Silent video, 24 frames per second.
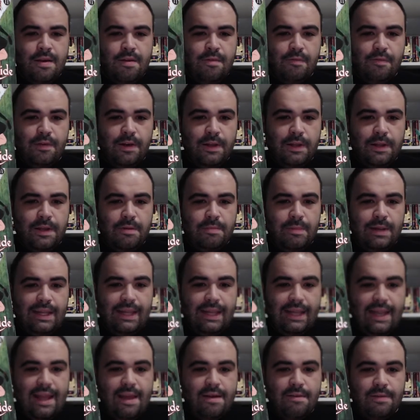volume
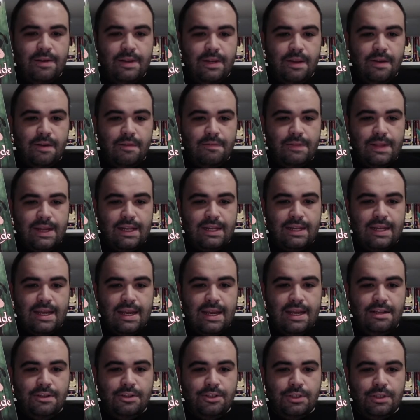eleven of that
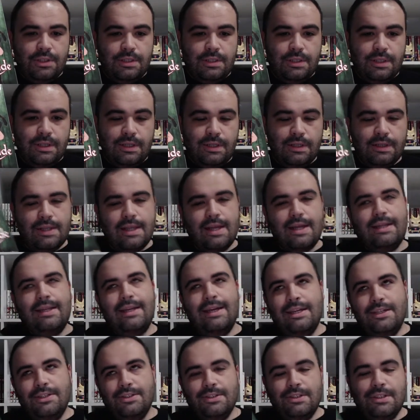ancient that
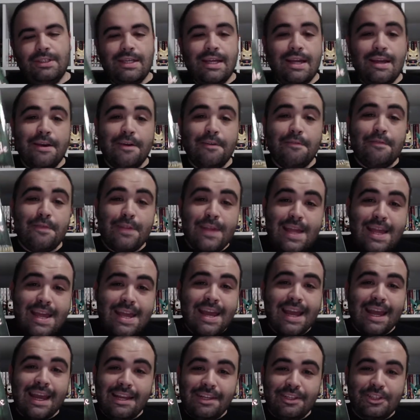ancient of
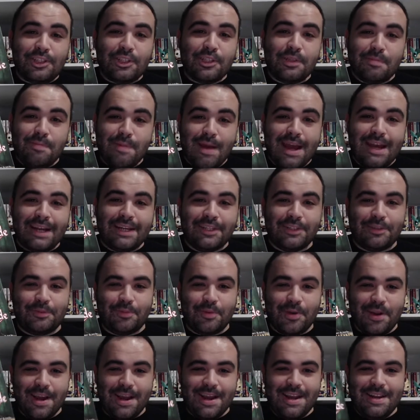the Ancient Magus
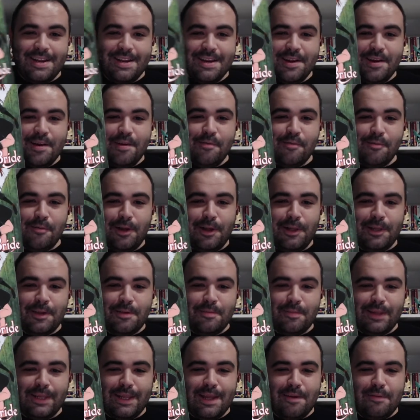Bride,
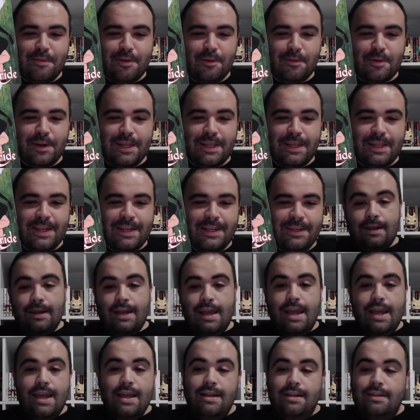volume eleven right there,
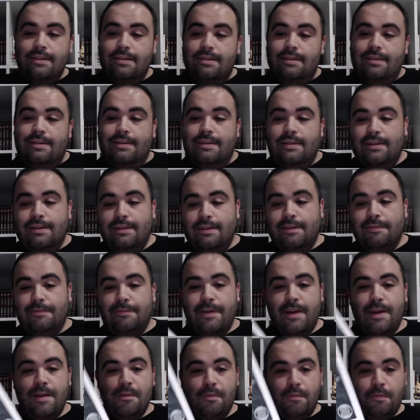and a
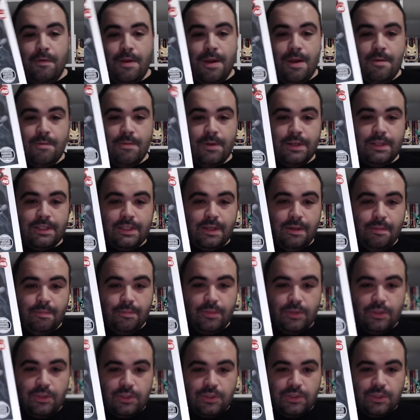fan favorite,
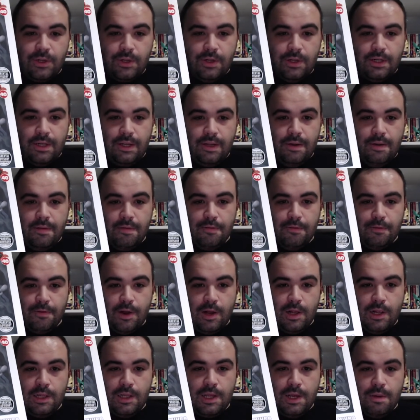Berserk
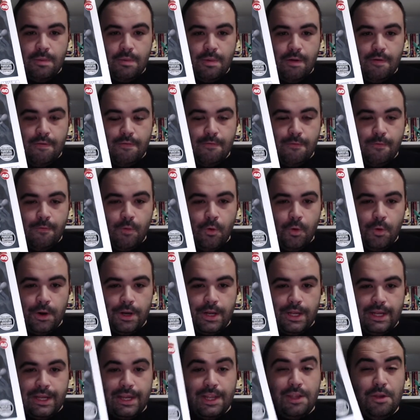volume
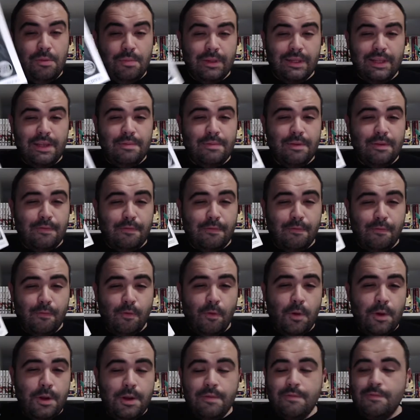forty. Can you believe it?
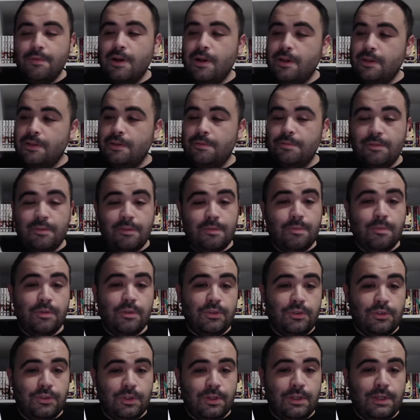forty volumes of
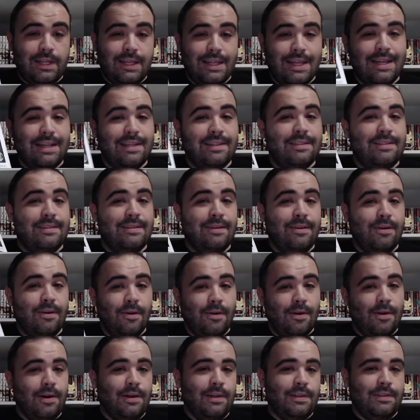Berserk. That is
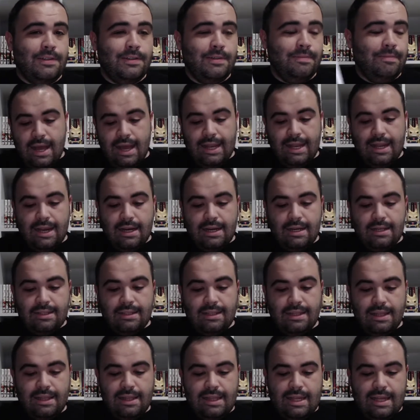awesome. I
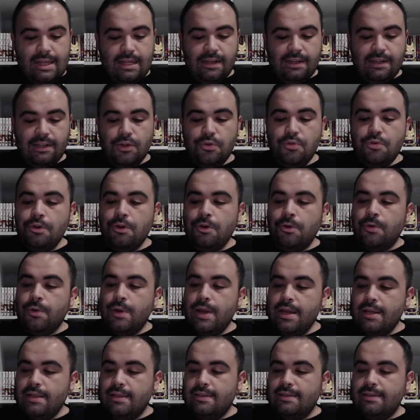got the Loot
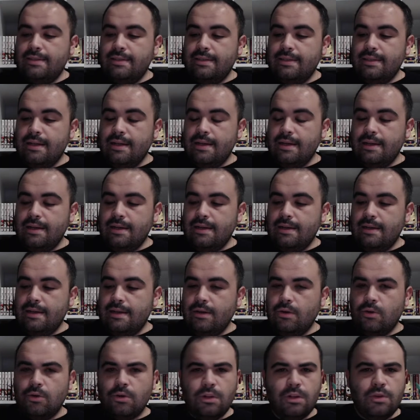Crate
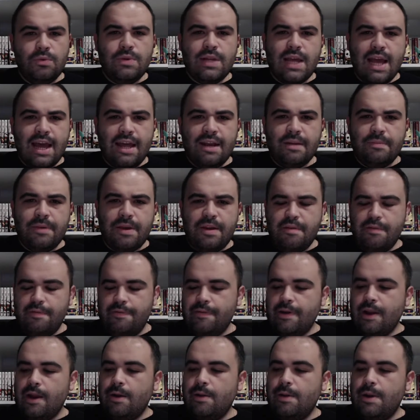uh, or Loot Anime
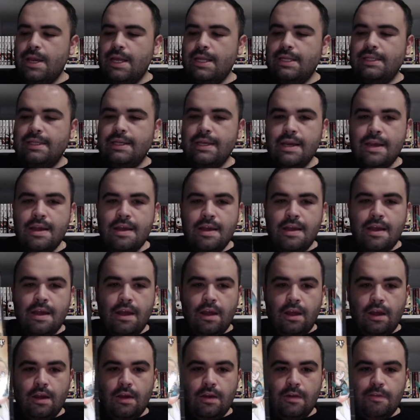variant
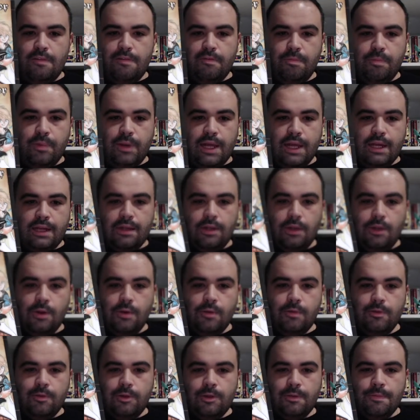of Black
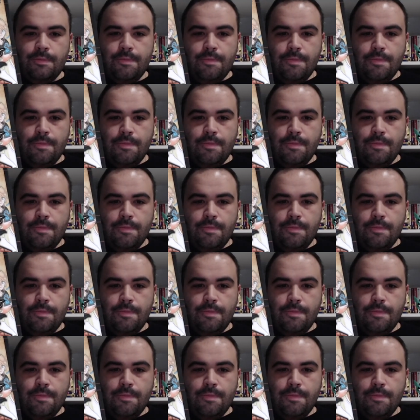Clover.